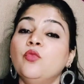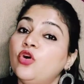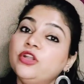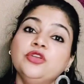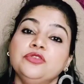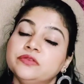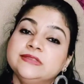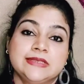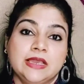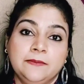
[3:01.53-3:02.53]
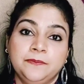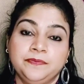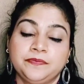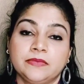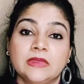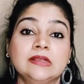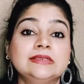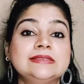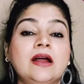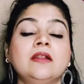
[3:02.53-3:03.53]
What do you see?
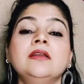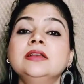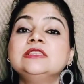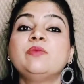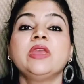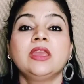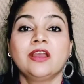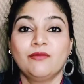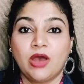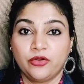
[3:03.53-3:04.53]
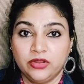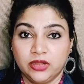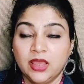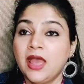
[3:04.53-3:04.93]
Start speaking about it.